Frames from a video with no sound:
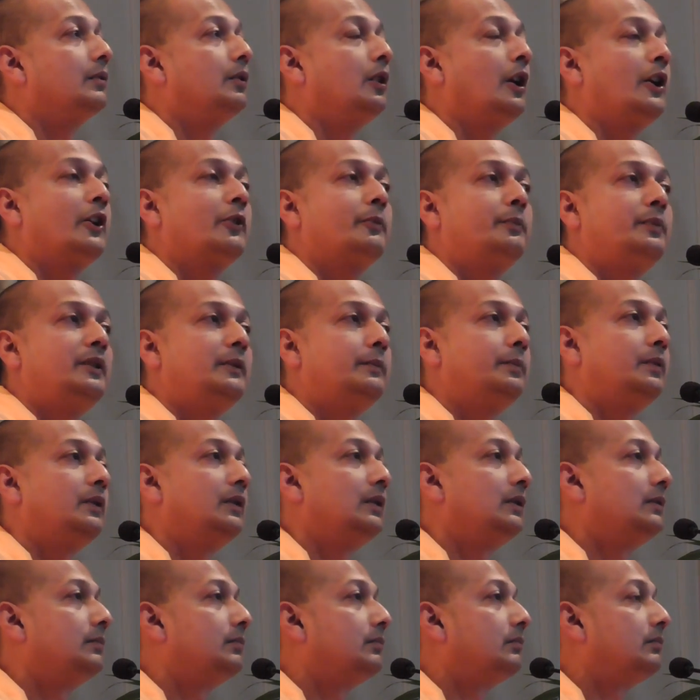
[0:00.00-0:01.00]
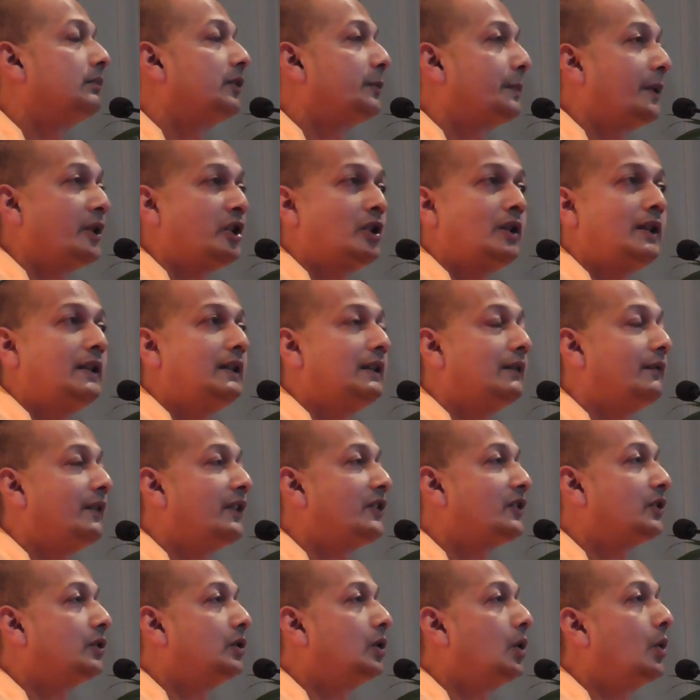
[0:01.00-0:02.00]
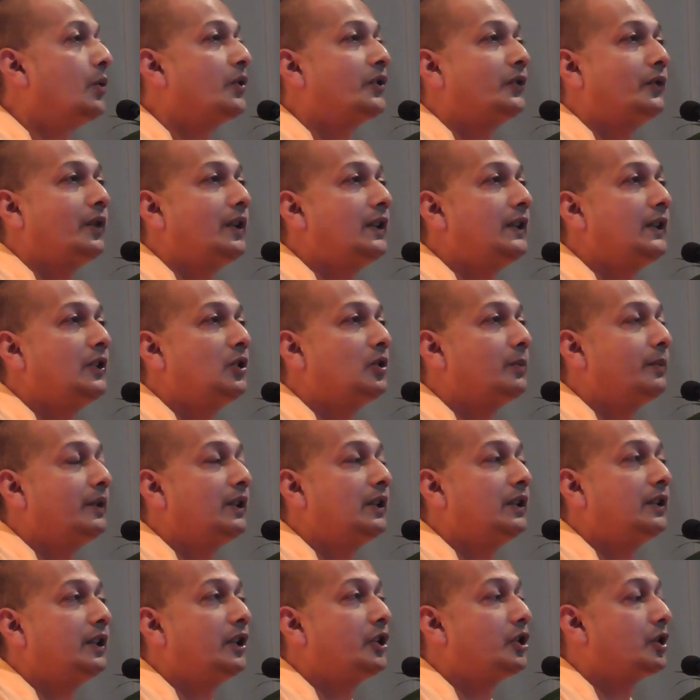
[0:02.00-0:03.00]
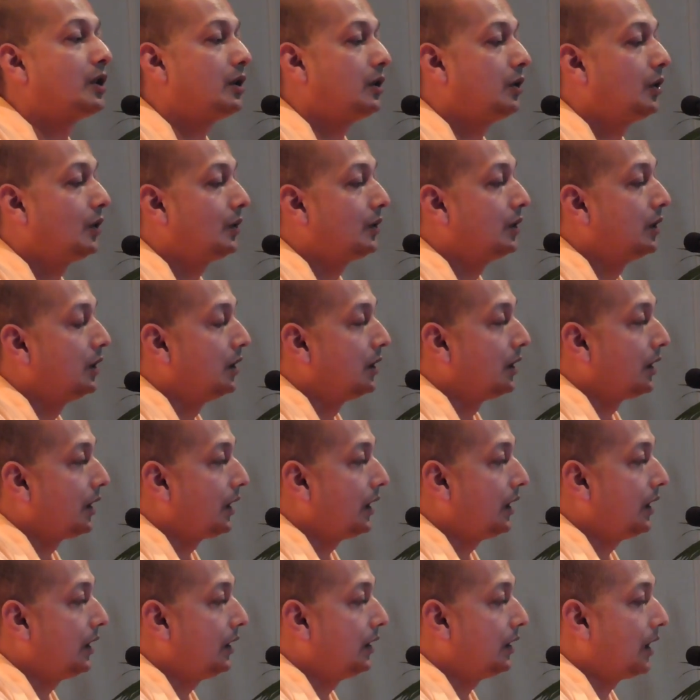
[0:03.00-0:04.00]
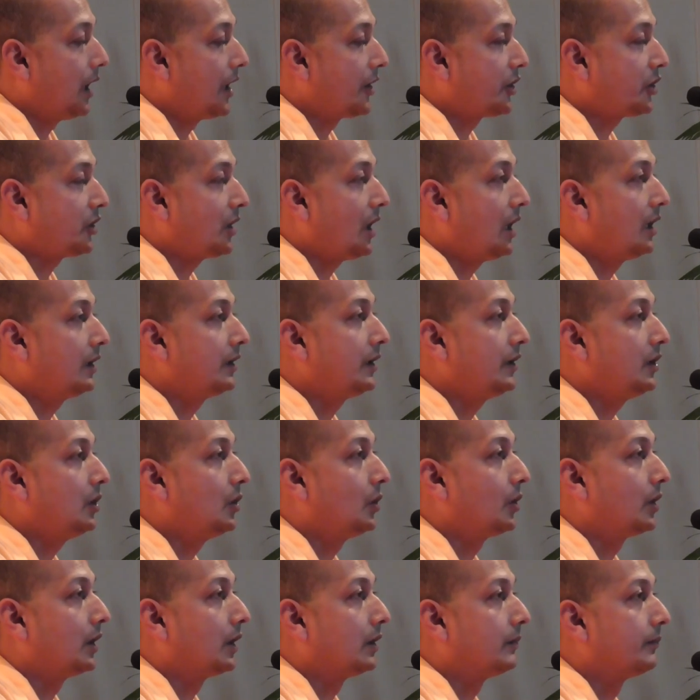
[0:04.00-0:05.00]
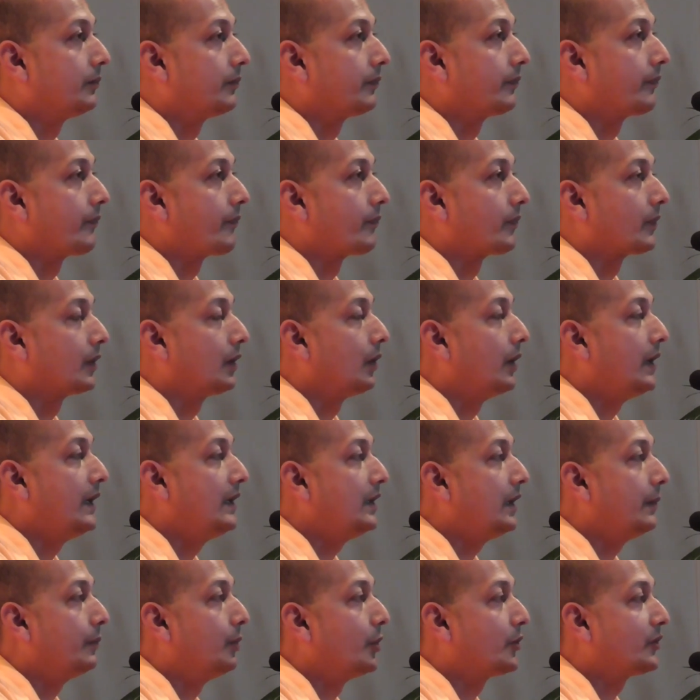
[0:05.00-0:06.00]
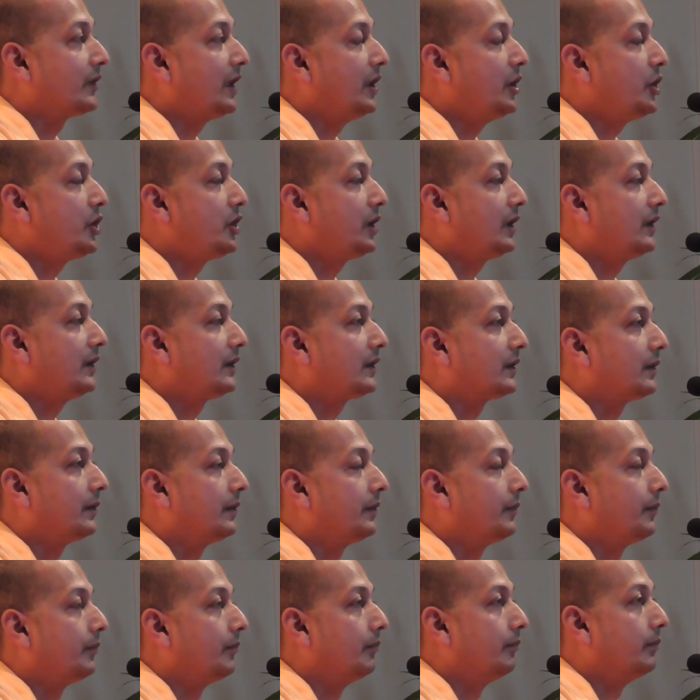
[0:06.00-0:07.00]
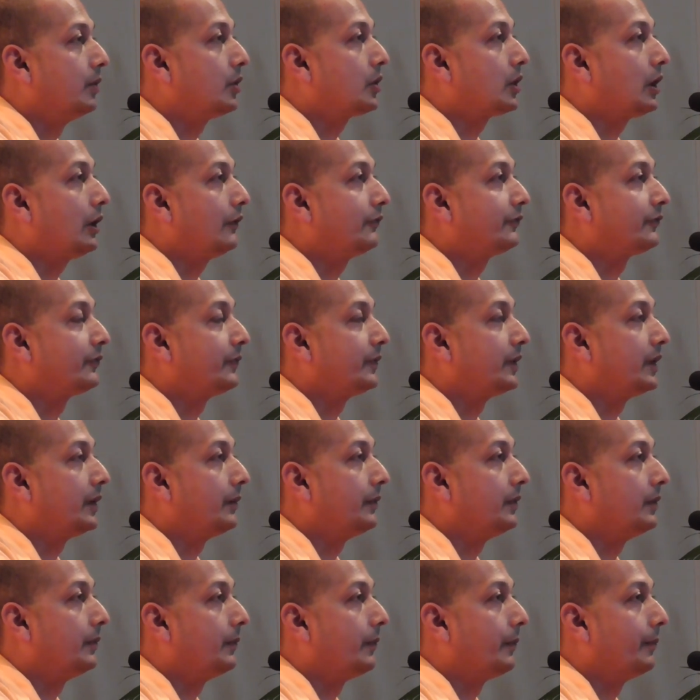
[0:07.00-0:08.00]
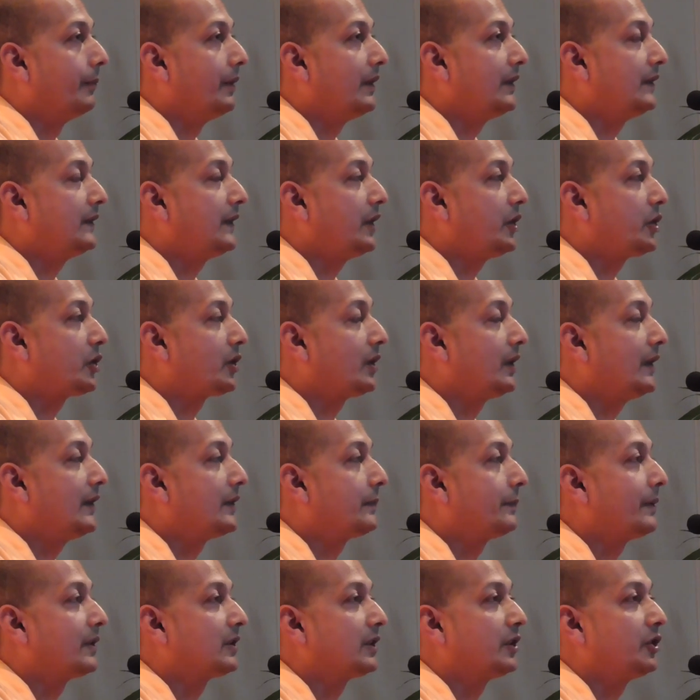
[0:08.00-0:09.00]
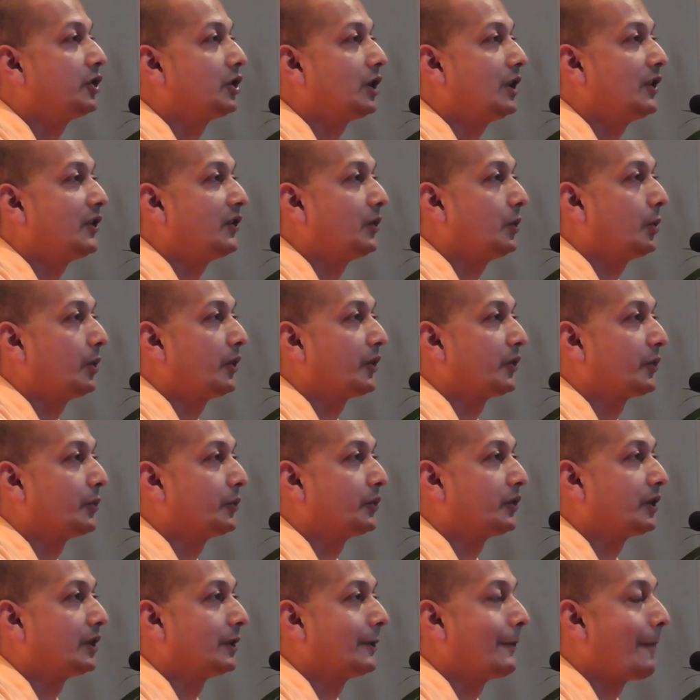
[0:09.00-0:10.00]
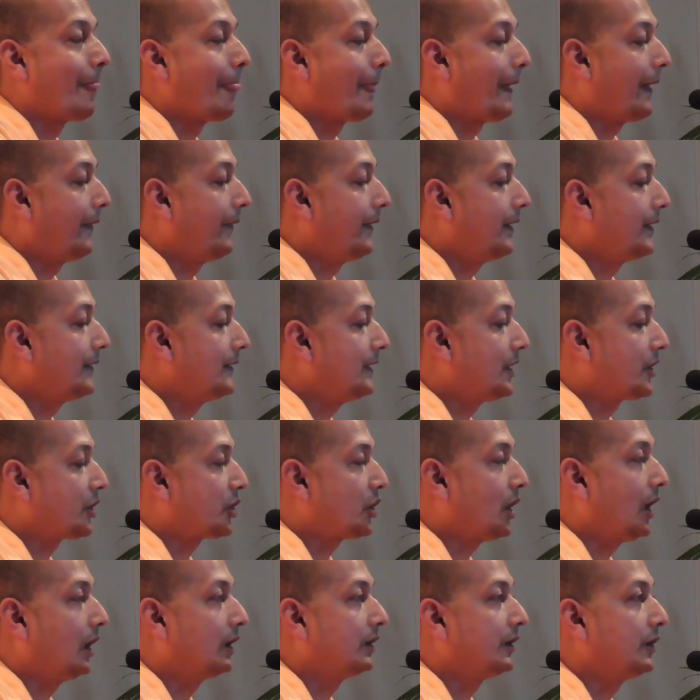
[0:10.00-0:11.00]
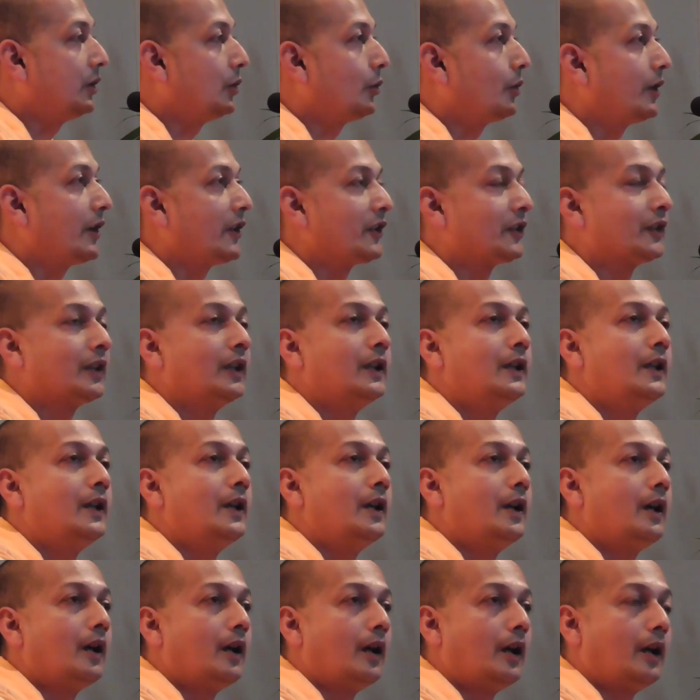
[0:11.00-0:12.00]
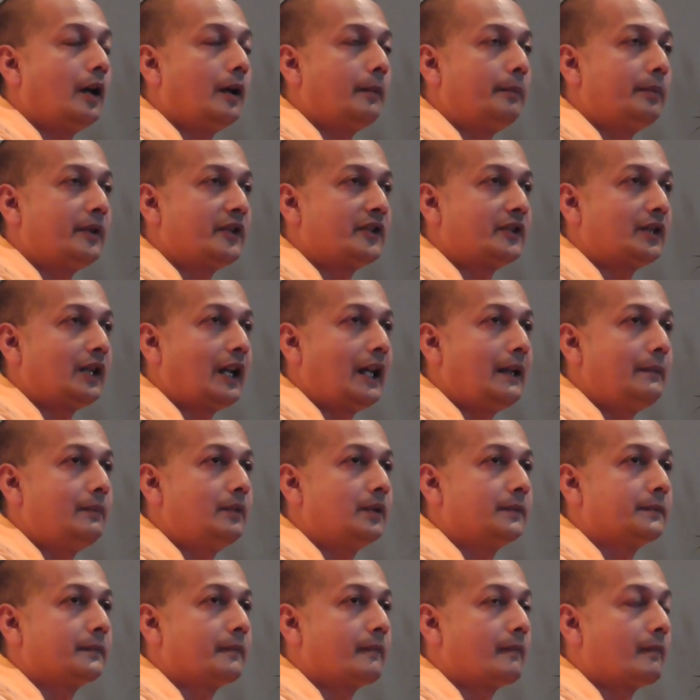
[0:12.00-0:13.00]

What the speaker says: A lot of people, especially in the West, go straight into meditation. In Ashtanga Yoga, in most ancient book of meditation is Patanjali's Yoga Sutra. And there the Ashtanga Yoga is prescribed.